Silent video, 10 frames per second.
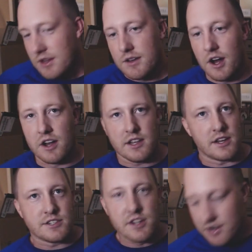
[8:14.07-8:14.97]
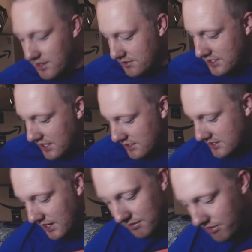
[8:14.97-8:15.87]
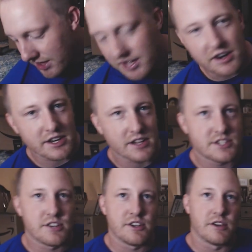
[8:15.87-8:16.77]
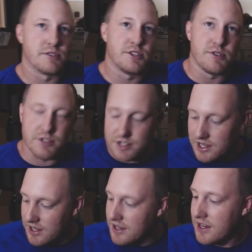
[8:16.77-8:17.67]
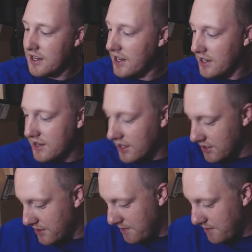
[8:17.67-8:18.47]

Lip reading: Honey Nut Cheerios does. I don't think Honey Nut Cheerios uses any color.